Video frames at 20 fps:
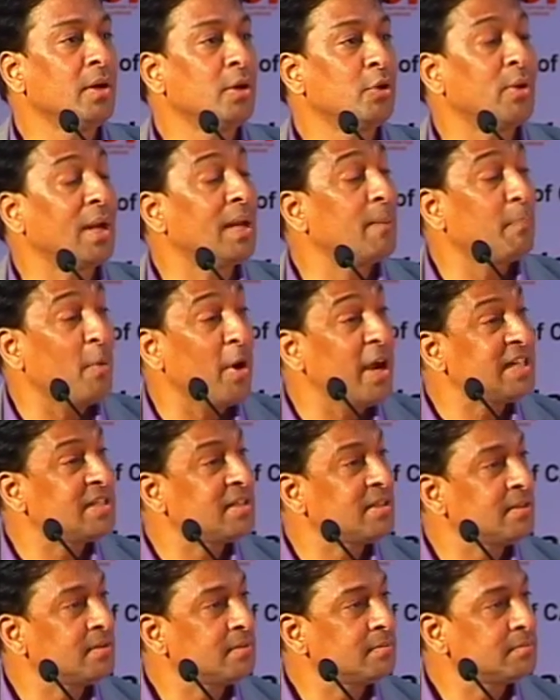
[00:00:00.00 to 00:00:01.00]

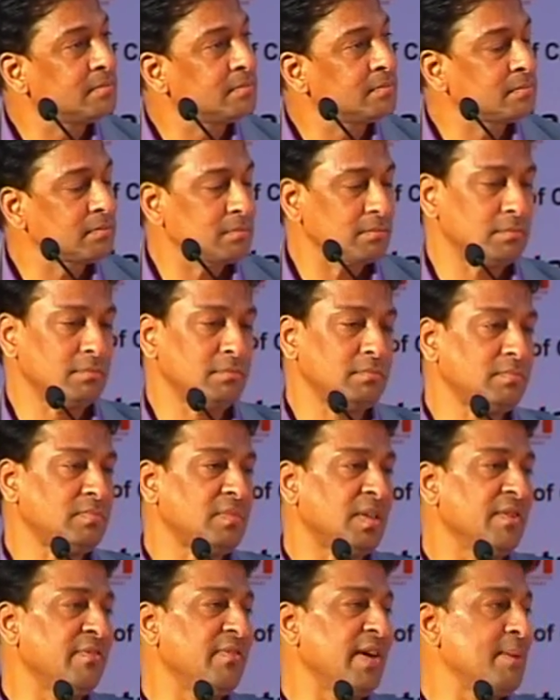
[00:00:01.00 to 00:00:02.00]

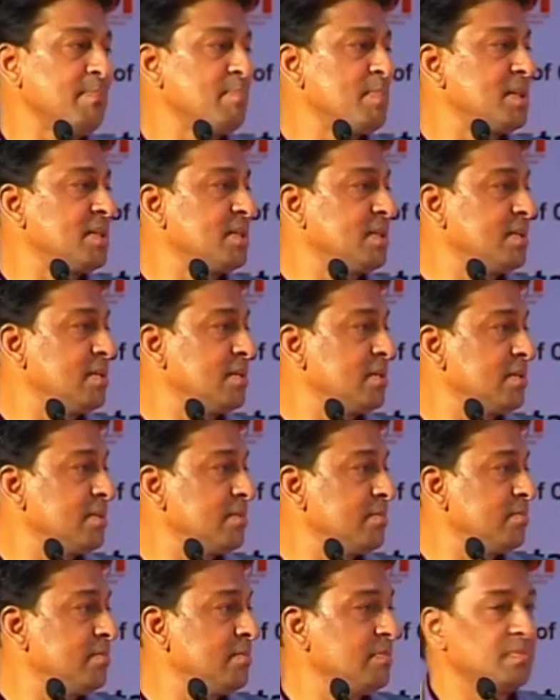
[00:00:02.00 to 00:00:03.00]
12.5%.
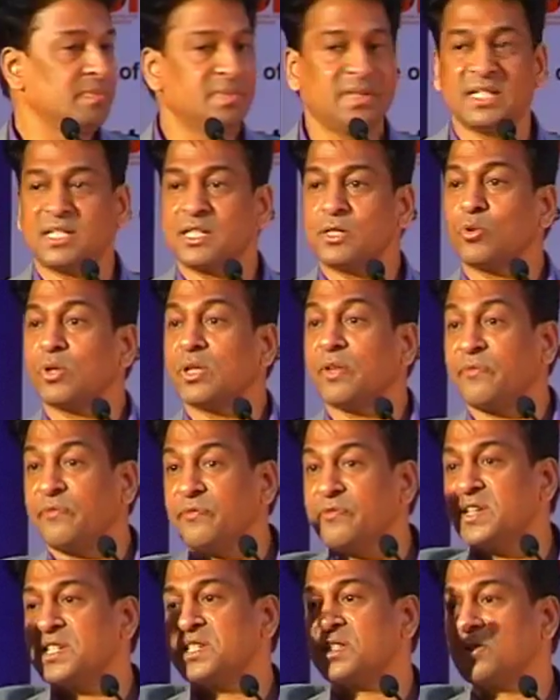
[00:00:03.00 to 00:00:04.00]
This is what the
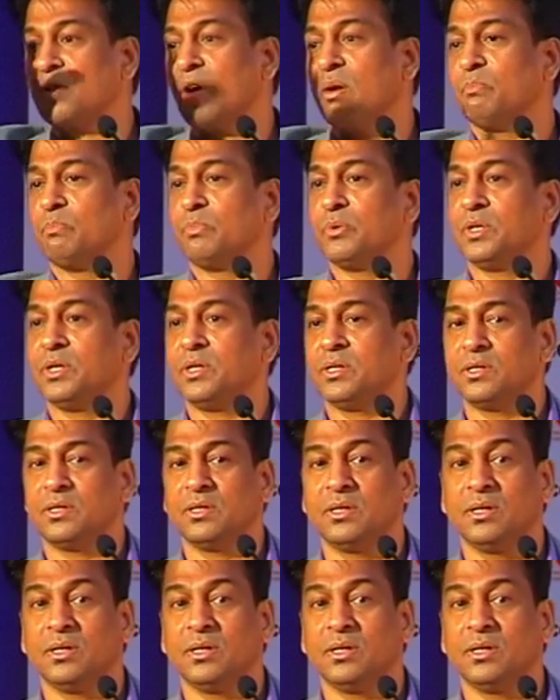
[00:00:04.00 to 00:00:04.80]
first component.